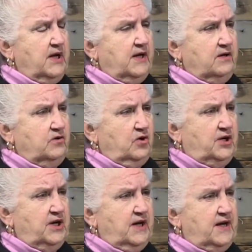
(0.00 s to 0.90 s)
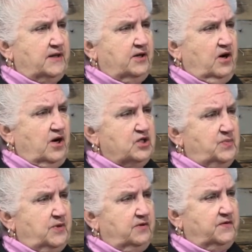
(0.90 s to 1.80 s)
and looking at the
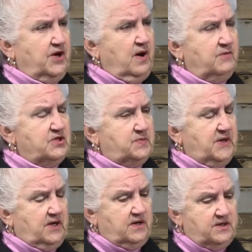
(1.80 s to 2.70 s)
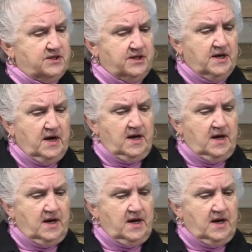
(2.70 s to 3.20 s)
Gospel of Thomas, because